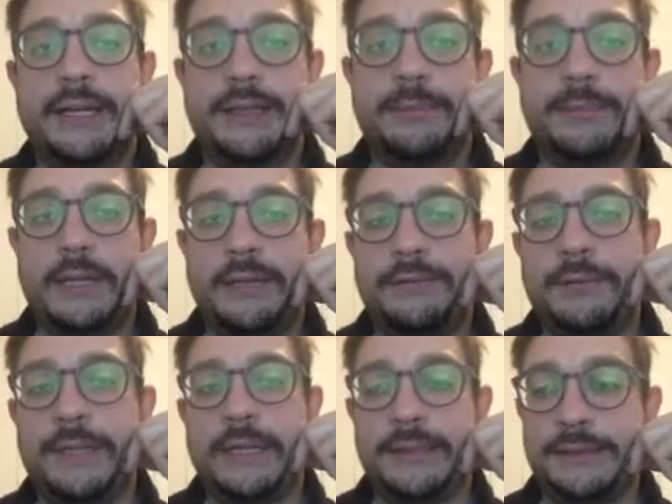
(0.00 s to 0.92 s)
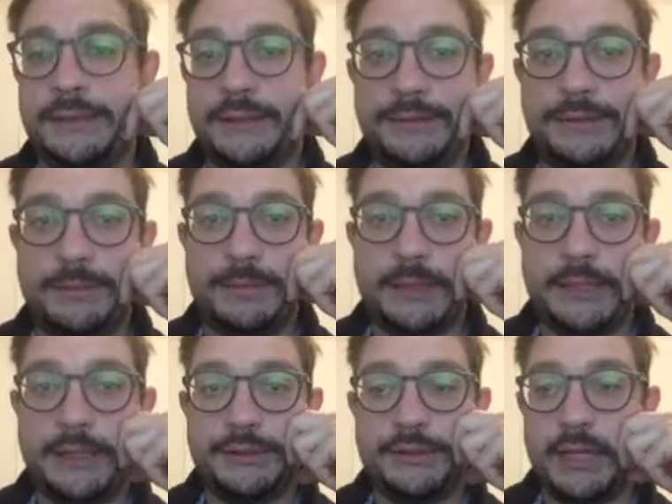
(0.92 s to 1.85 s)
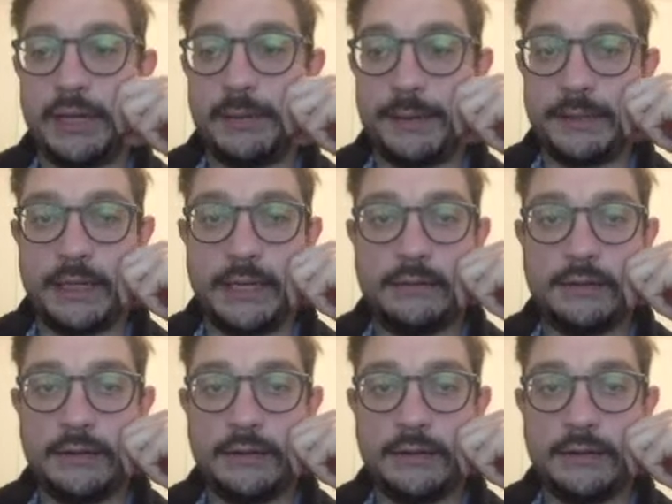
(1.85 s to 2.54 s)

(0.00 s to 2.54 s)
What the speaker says: platform as a service application on IBM Cloud,